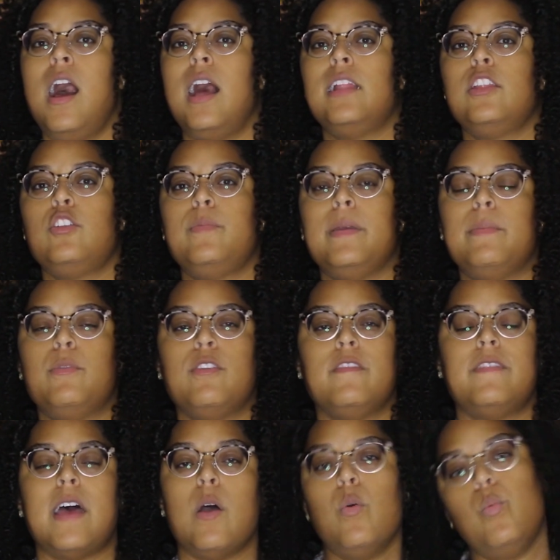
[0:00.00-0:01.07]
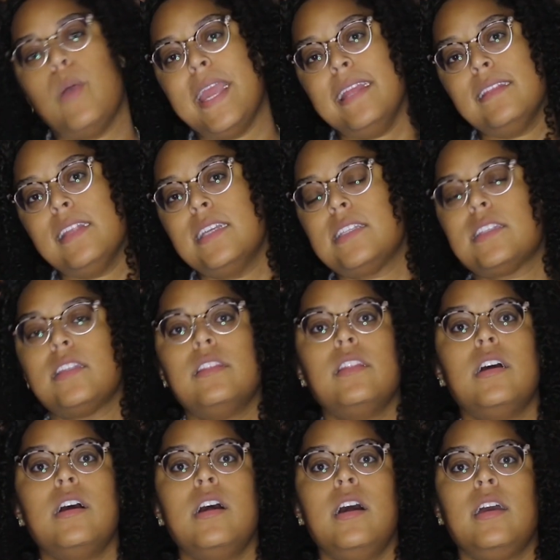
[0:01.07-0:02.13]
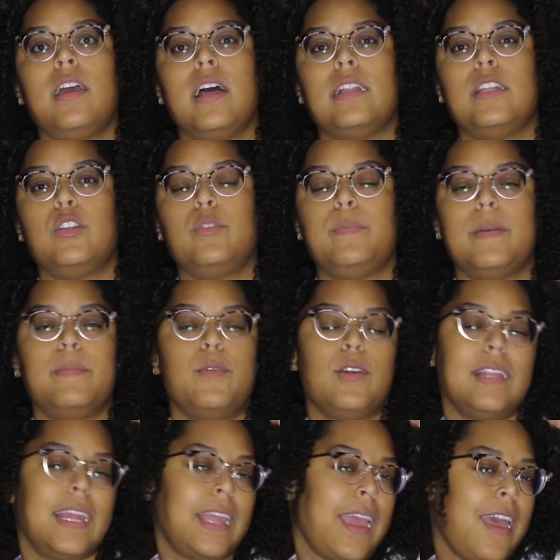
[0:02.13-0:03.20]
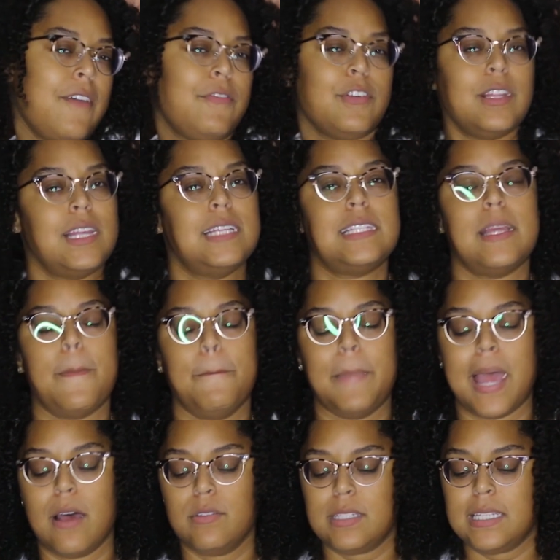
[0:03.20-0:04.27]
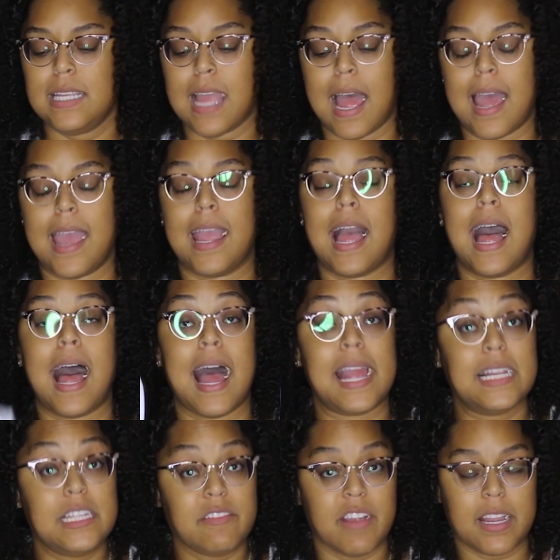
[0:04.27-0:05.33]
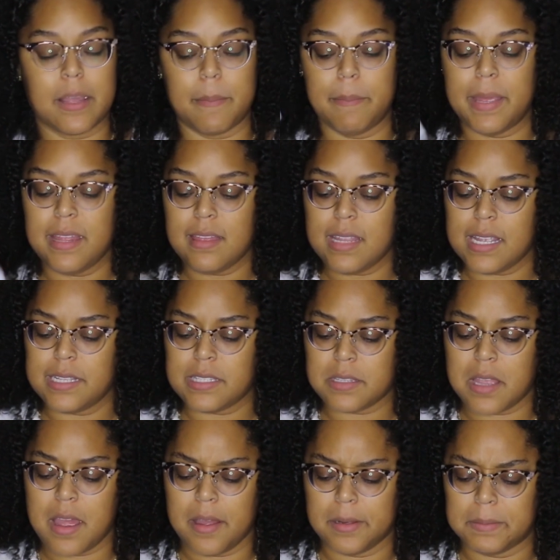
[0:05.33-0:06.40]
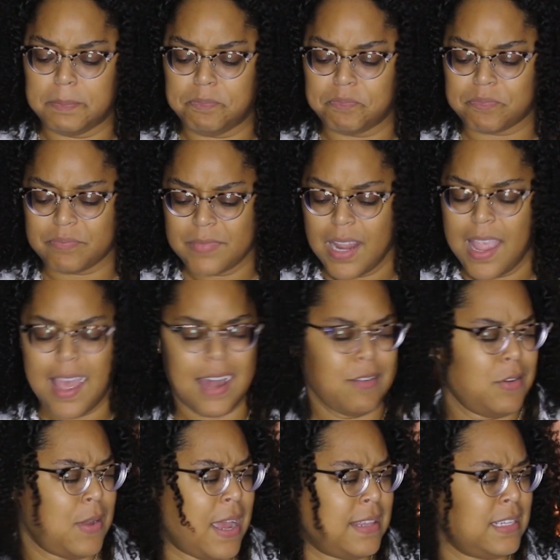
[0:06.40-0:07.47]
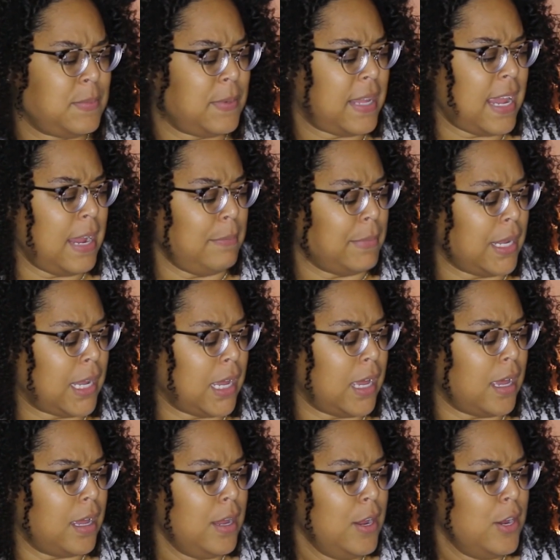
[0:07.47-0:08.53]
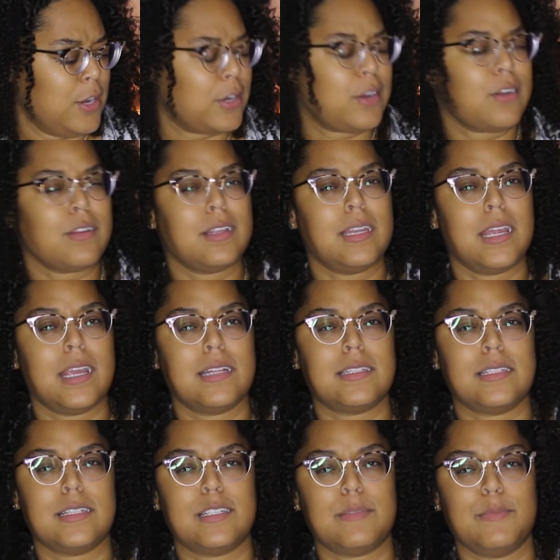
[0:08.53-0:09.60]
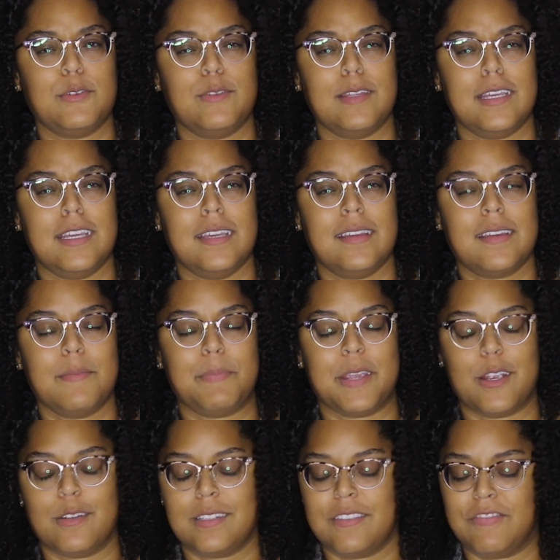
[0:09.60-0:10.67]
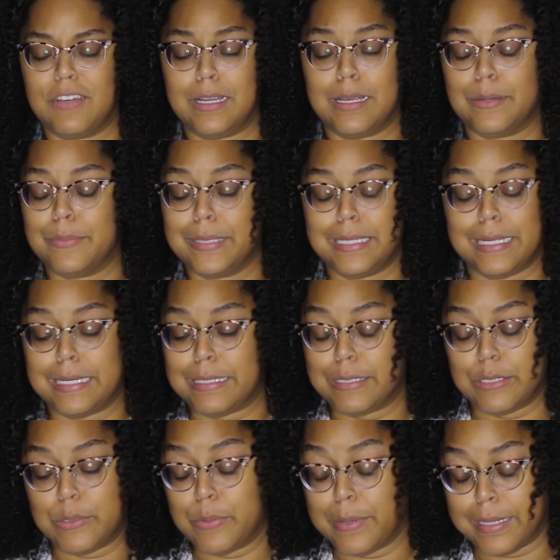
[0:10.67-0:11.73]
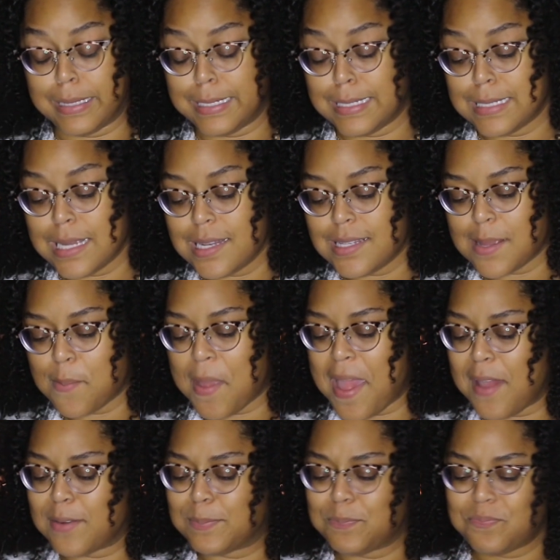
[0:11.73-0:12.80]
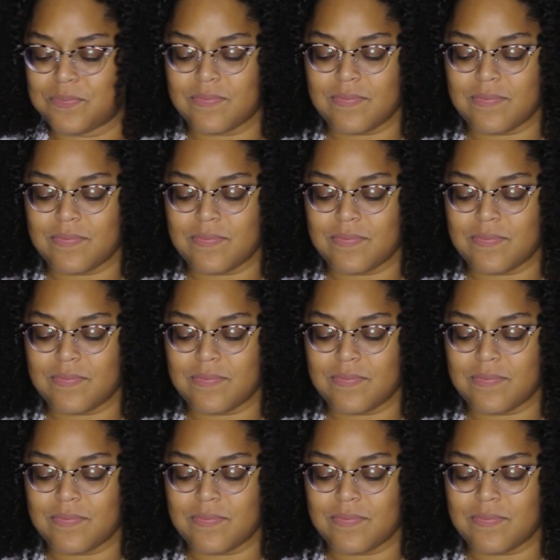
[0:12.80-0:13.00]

a little bit more of that weightless look, a little bit more like effortless and bouncy, I highly recommend this. I don't know how this became like a Curl Enhancing Smoothie comparison video, but it quickly did somehow.